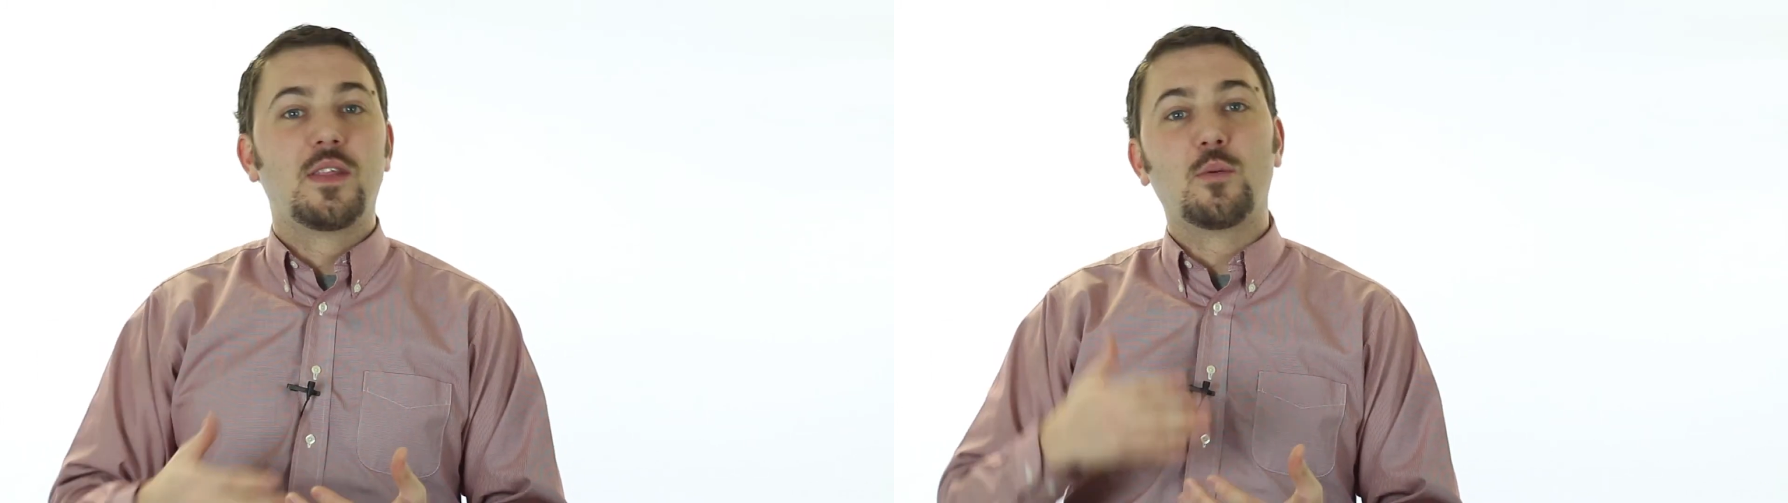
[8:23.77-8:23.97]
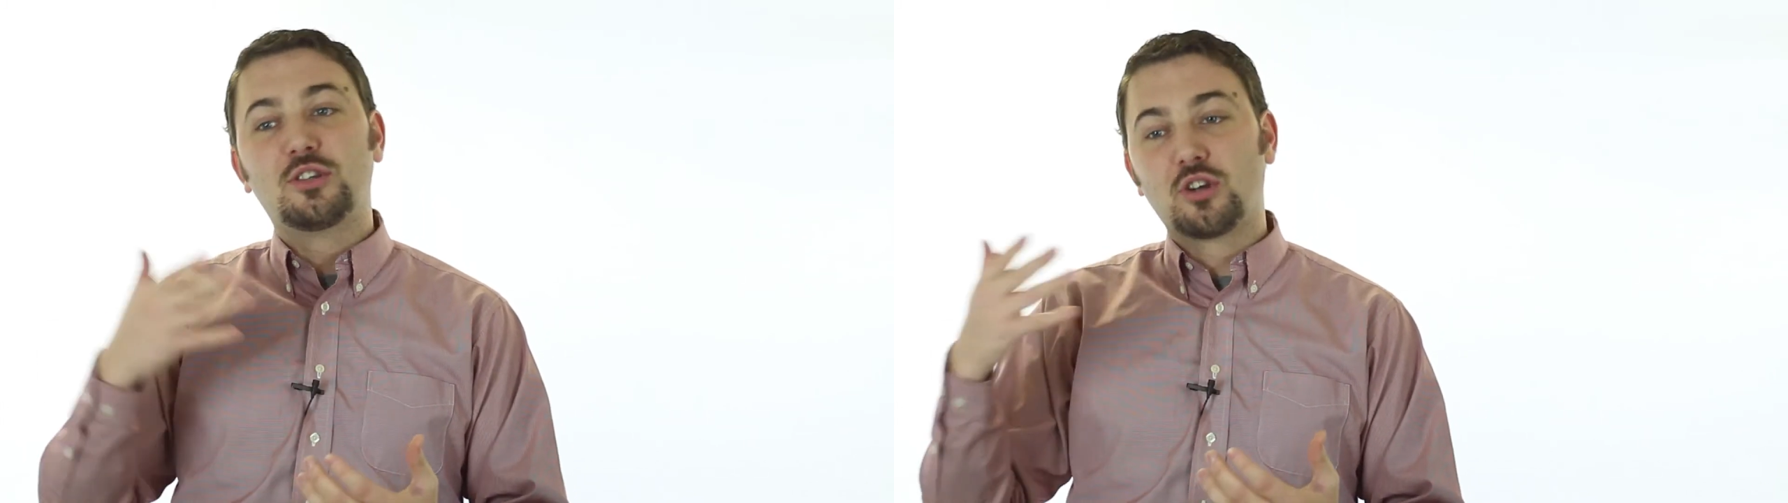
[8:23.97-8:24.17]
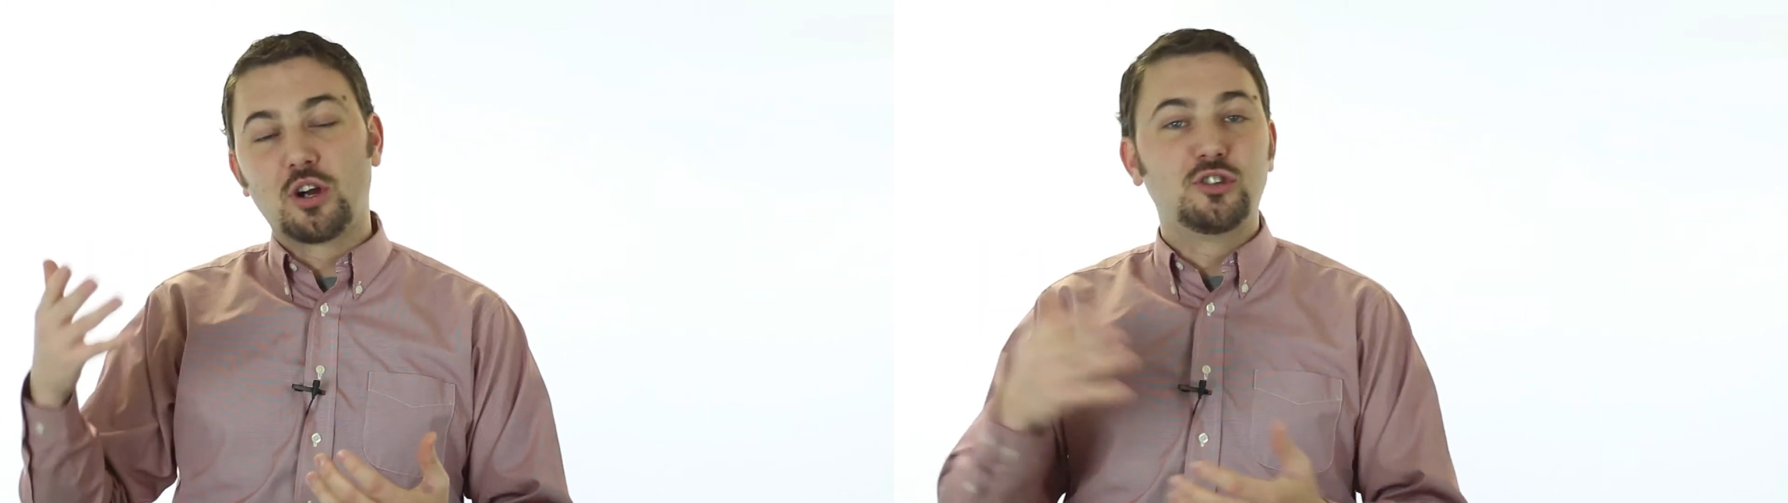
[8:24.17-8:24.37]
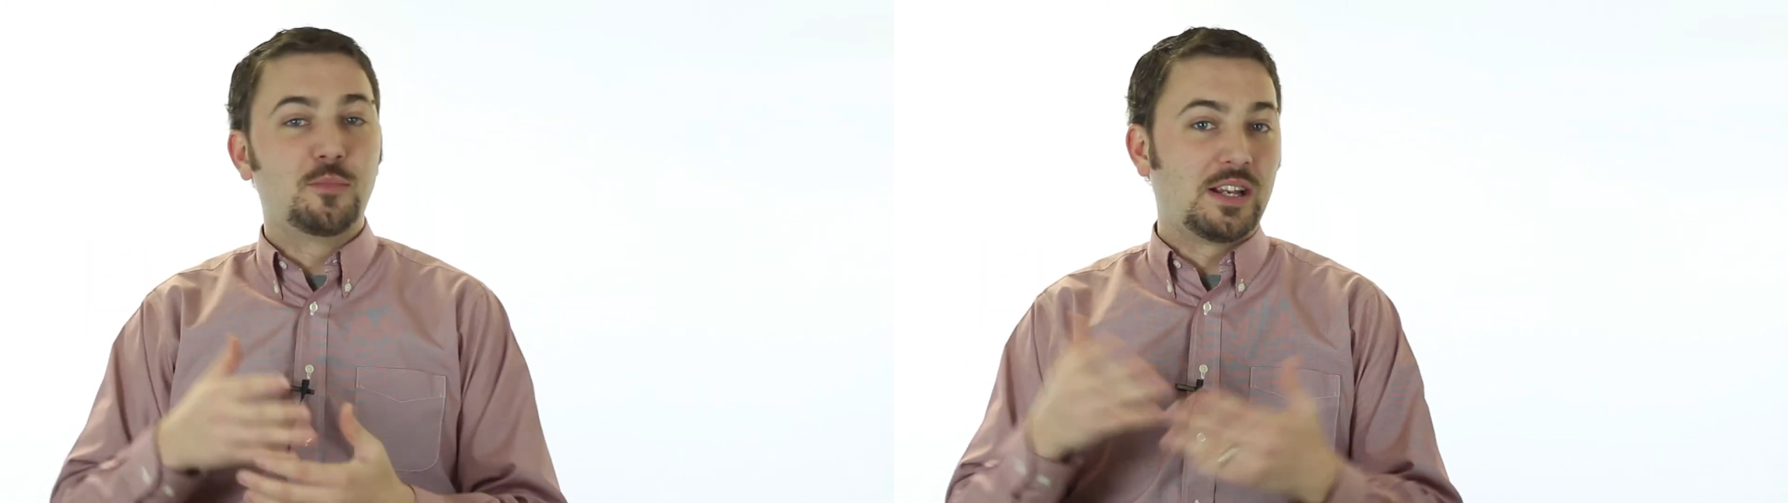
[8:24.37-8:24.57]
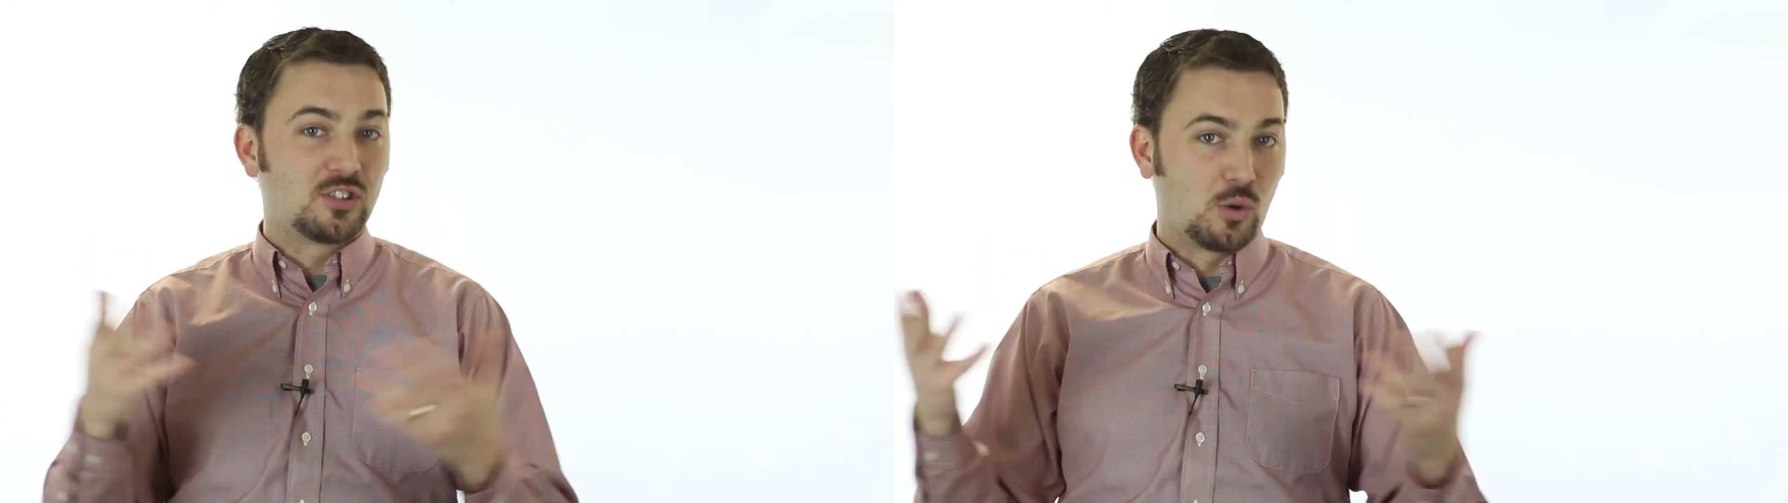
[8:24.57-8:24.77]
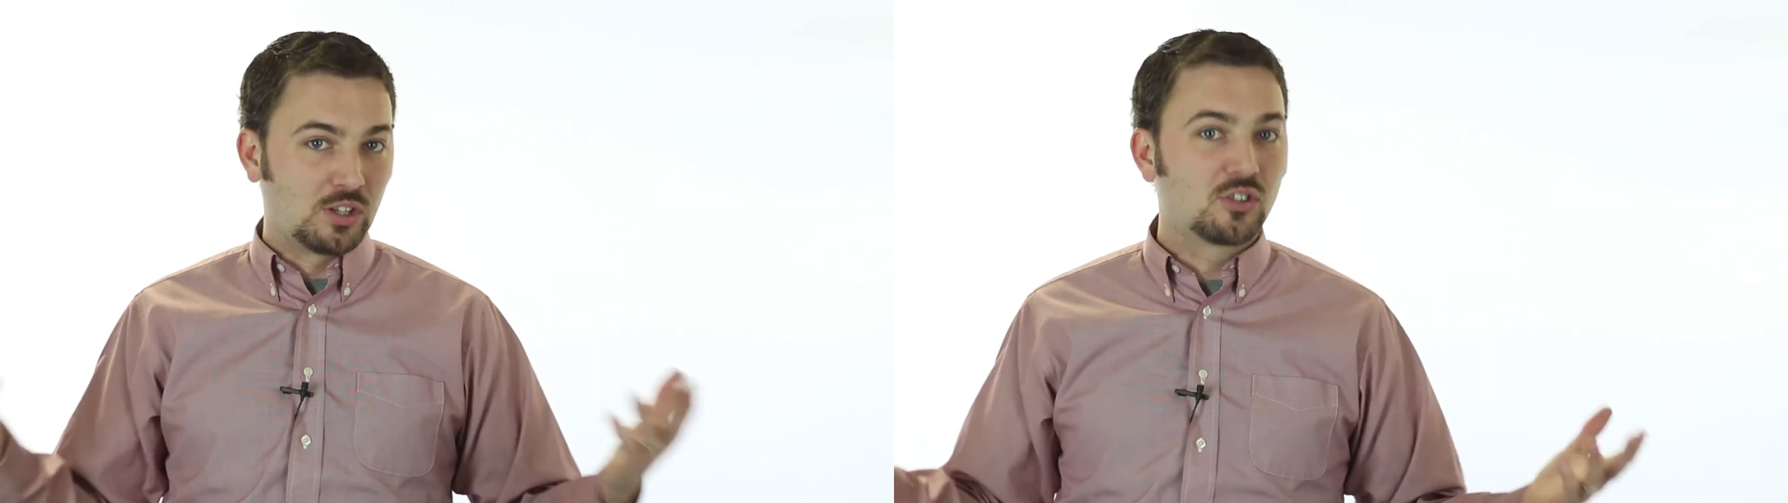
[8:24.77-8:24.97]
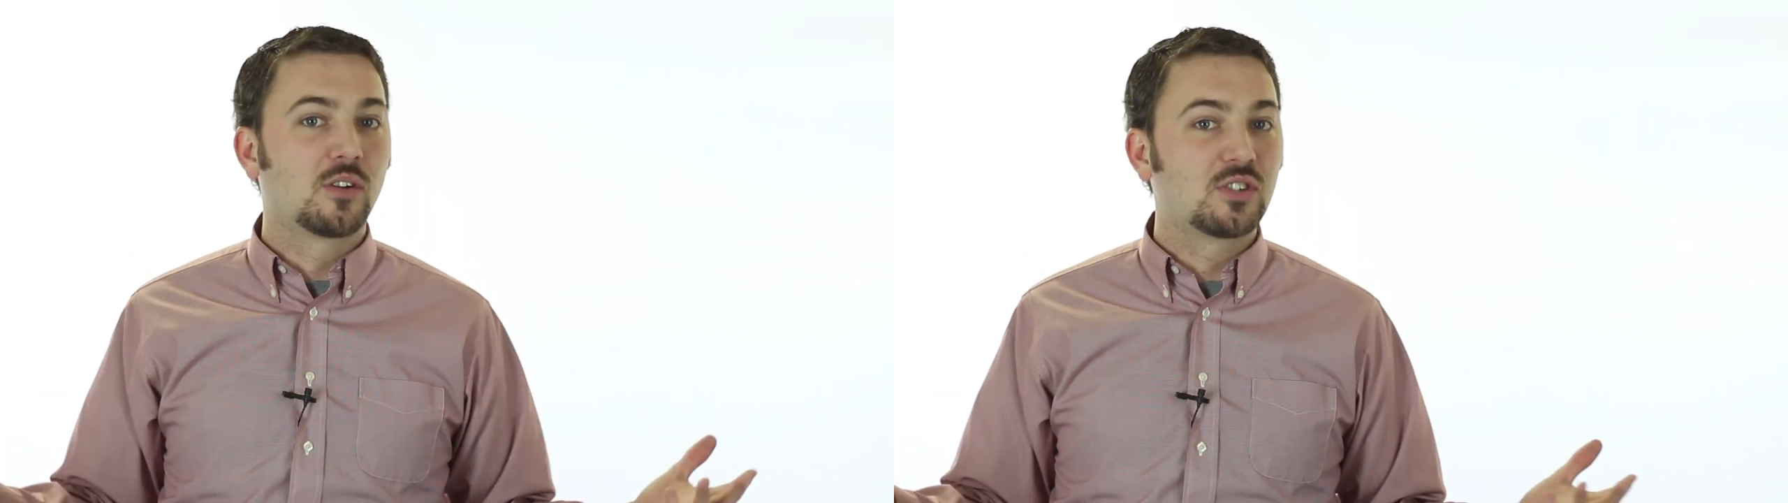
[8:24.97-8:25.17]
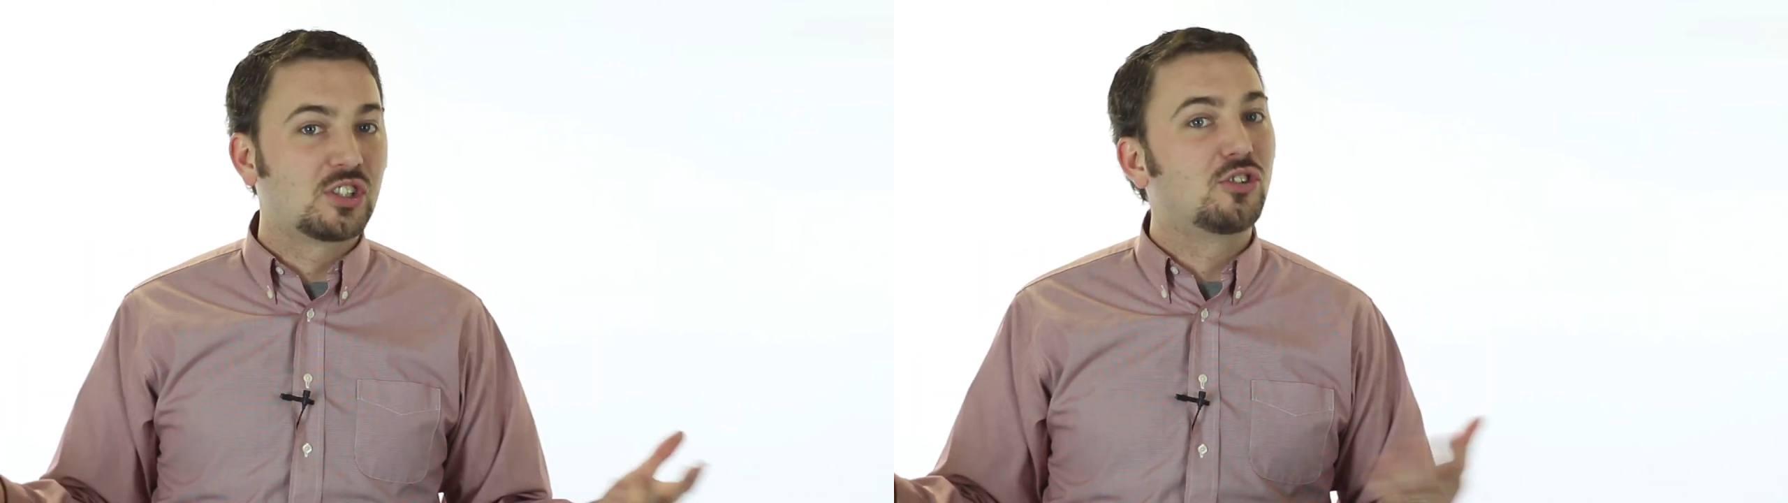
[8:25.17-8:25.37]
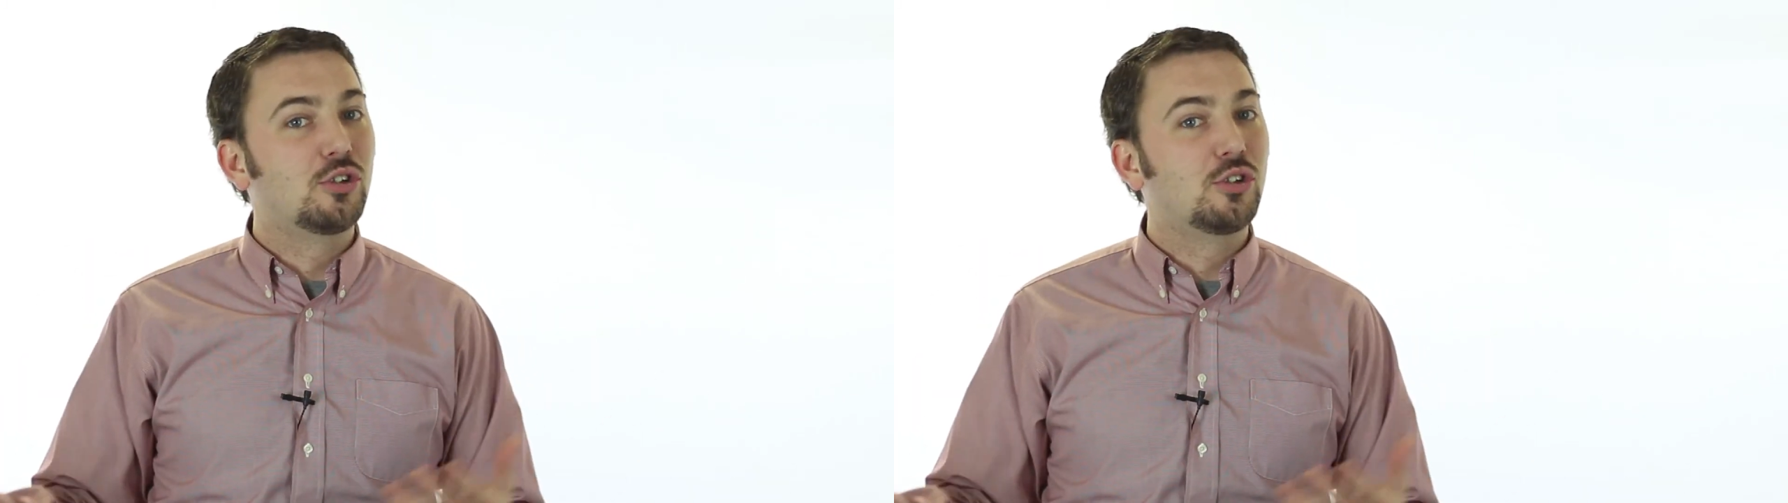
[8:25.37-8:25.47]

that we charge you based on what services